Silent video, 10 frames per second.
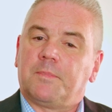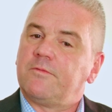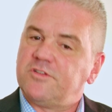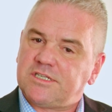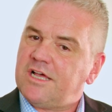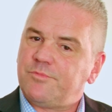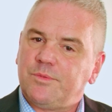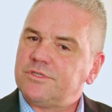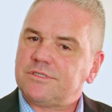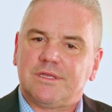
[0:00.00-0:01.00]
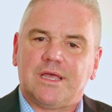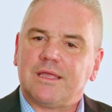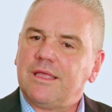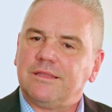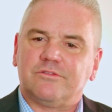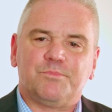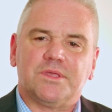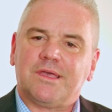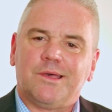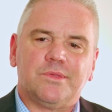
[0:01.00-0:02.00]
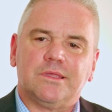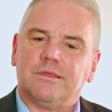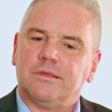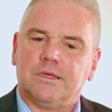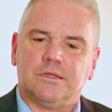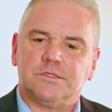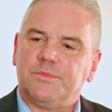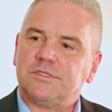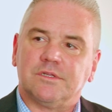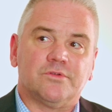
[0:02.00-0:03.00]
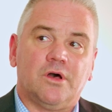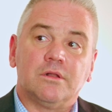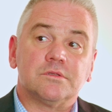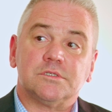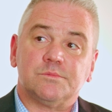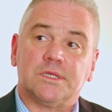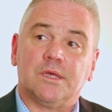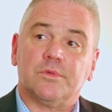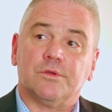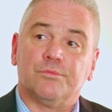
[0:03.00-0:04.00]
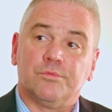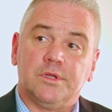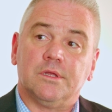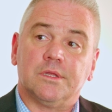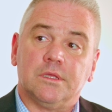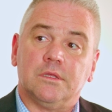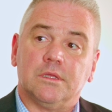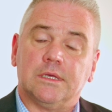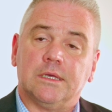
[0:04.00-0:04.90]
For staff members, it's becoming, domestic violence is becoming a really